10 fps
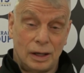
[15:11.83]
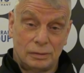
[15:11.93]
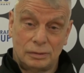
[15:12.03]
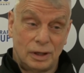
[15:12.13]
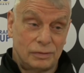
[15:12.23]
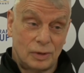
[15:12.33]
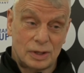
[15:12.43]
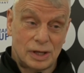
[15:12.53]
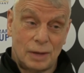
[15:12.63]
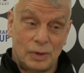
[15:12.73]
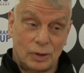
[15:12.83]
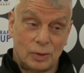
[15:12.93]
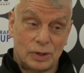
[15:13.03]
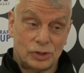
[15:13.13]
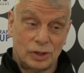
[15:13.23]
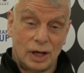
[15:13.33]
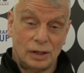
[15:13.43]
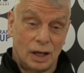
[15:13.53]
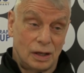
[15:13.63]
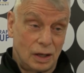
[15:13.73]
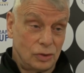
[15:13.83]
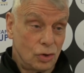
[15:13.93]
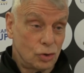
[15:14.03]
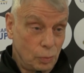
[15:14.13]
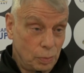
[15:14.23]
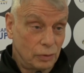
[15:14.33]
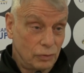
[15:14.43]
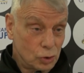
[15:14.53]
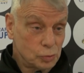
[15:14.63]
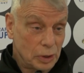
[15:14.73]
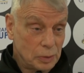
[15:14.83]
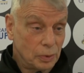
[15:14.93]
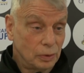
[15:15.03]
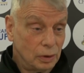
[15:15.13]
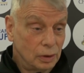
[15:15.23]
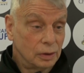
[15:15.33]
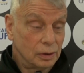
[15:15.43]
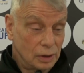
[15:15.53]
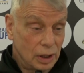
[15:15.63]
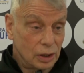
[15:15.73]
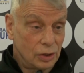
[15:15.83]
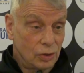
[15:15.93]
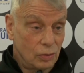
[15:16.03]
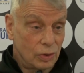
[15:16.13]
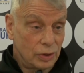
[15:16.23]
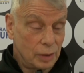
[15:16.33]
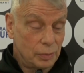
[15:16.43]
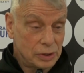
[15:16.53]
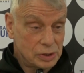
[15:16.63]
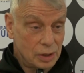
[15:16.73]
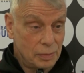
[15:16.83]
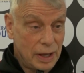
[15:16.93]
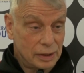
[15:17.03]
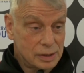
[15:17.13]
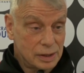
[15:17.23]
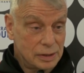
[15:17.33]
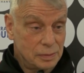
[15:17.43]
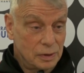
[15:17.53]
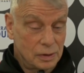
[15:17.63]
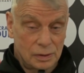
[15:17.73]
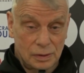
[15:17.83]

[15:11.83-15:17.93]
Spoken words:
You'd have to ask that question. I know a couple of those people, and I know what they bring to the Batley team.